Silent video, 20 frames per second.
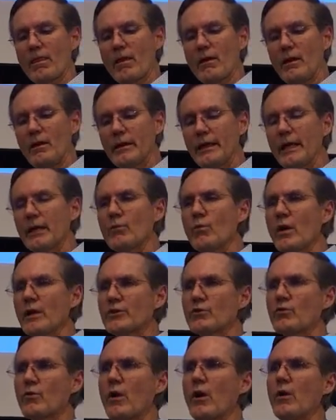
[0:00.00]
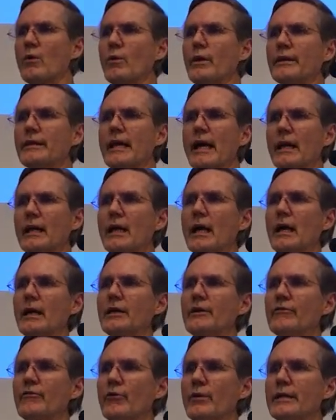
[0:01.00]
Again, what's wrong with that
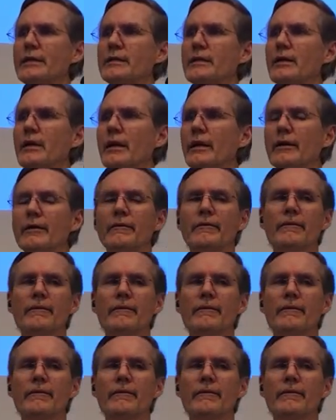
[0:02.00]
kind of reasoning?